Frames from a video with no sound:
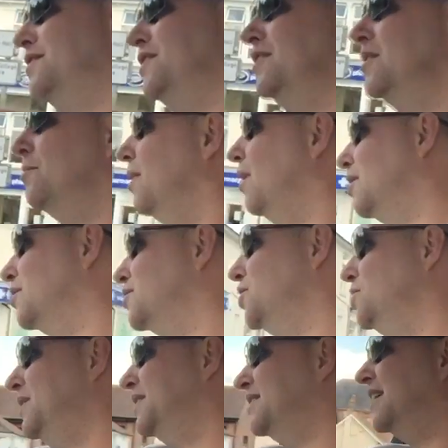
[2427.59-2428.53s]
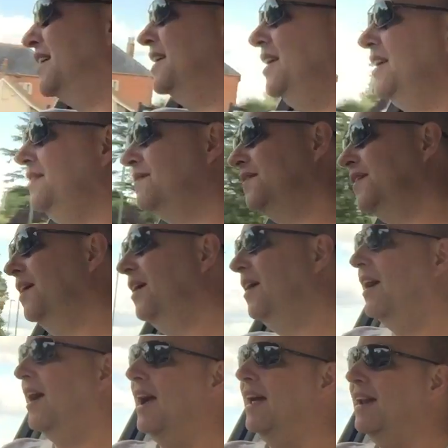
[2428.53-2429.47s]
than the Mk1 Nissan LEAF,
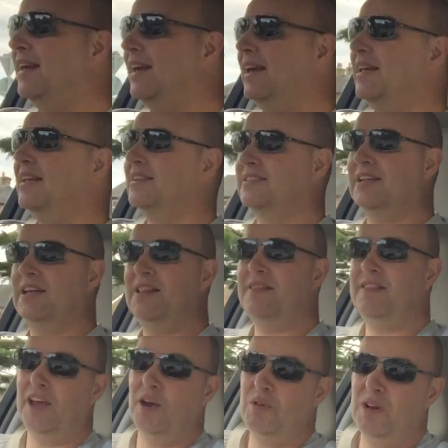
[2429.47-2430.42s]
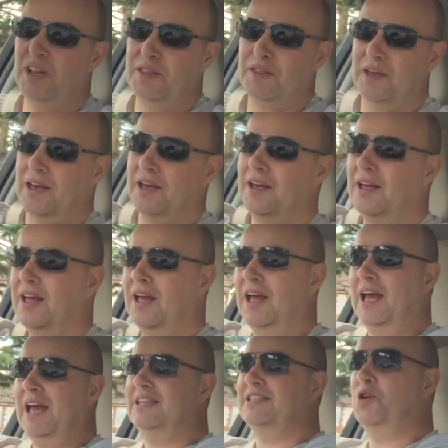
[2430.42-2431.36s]
and it is the only
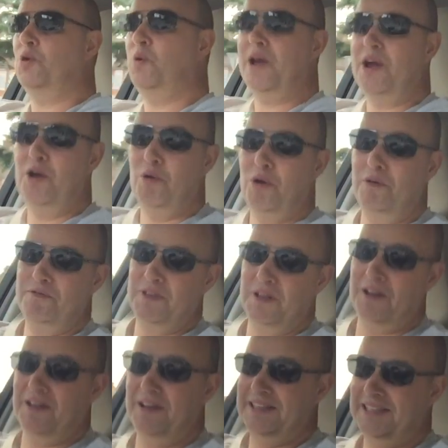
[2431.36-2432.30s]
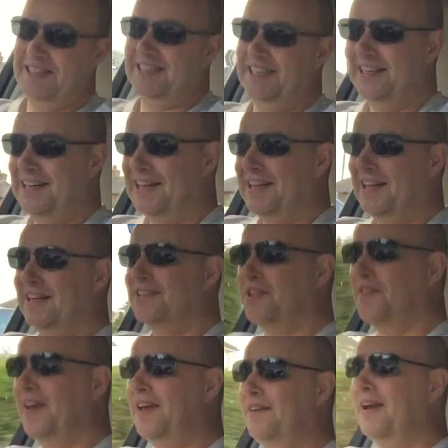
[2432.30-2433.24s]
thing, it's quicker off the lights.
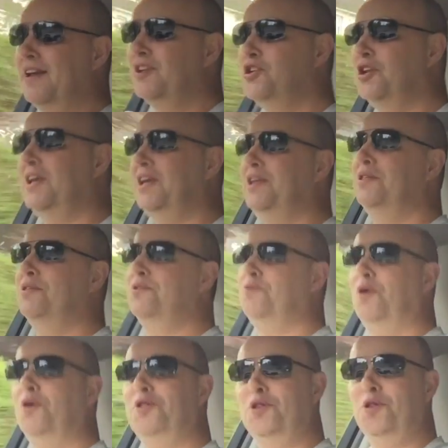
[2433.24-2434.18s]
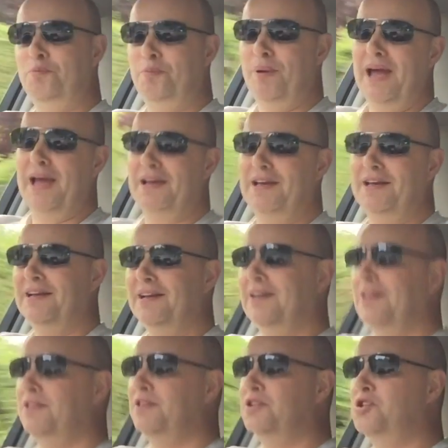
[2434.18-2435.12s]
So they've actually throttled back
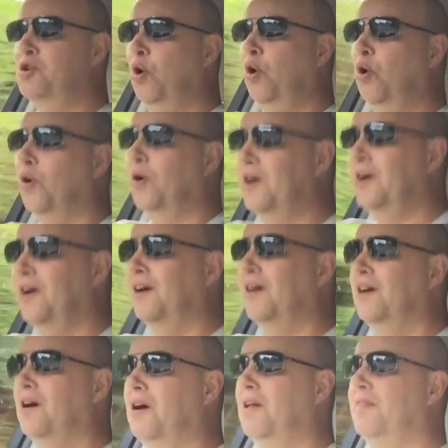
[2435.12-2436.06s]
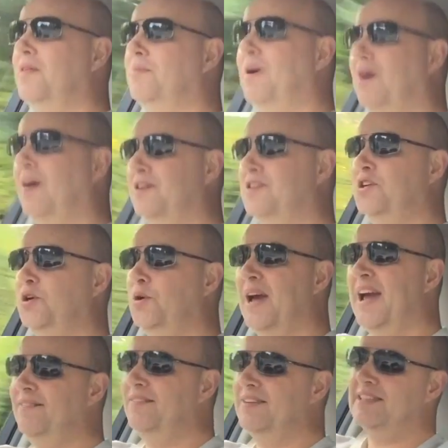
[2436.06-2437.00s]
the torque on the
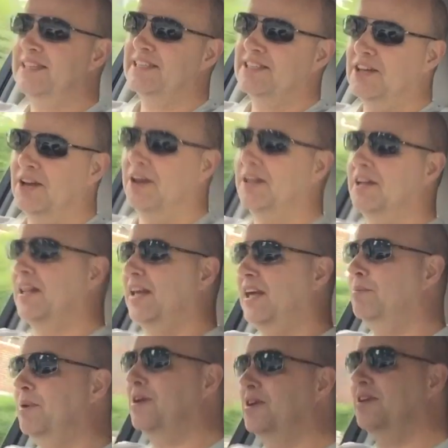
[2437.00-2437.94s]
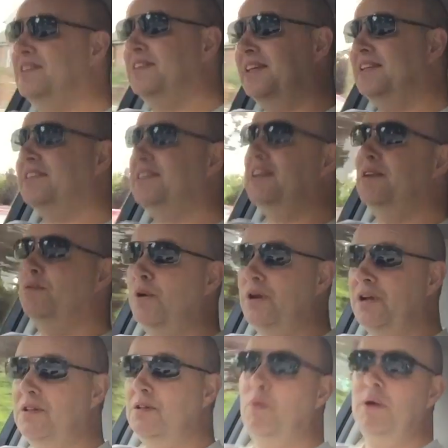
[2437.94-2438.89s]
Mk2 ever so slightly, because this thing
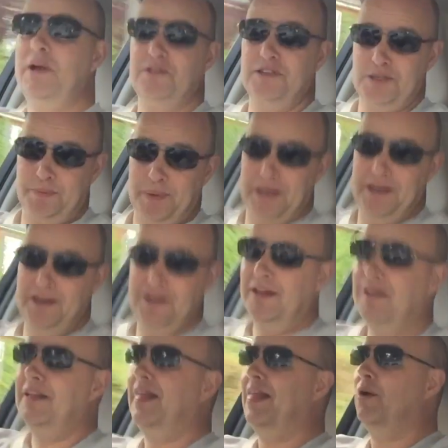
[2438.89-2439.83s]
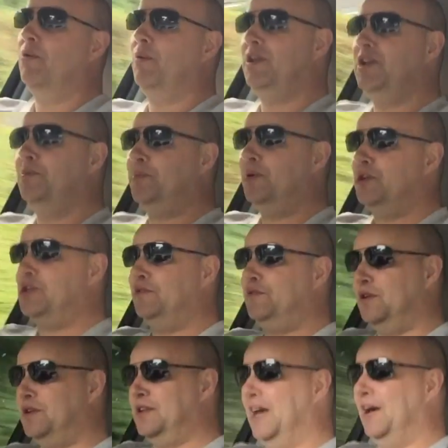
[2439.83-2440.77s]
will wheel spin when you put your
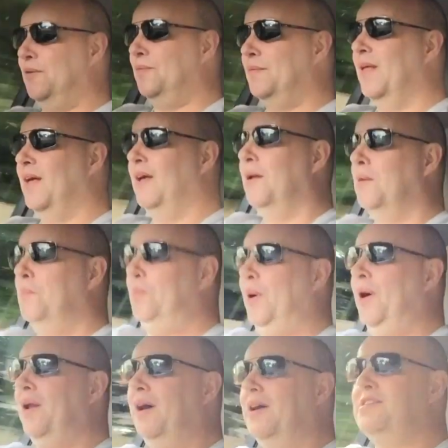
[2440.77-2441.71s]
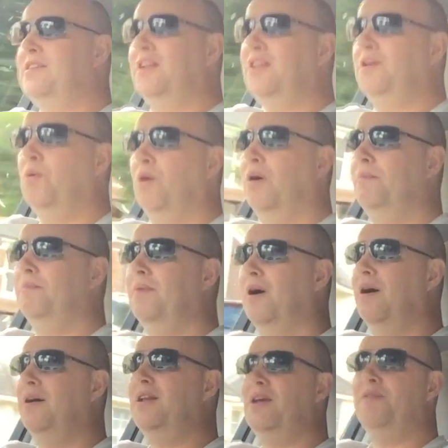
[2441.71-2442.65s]
foot down. But I tell you what,
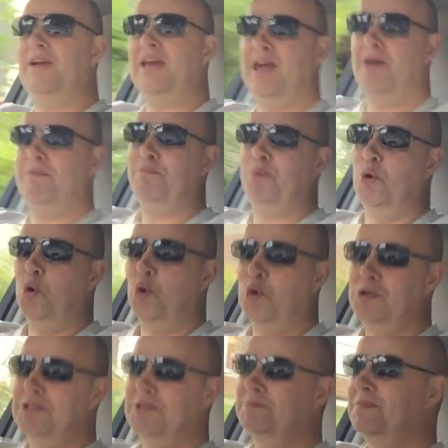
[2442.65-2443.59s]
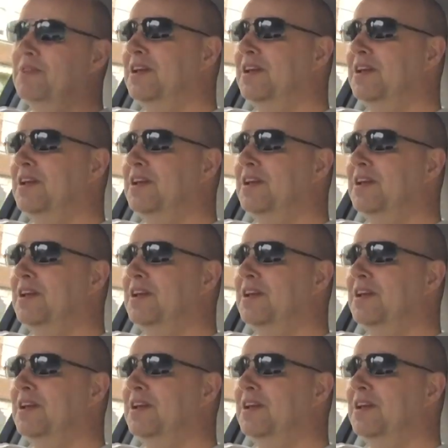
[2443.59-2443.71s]
I never get bored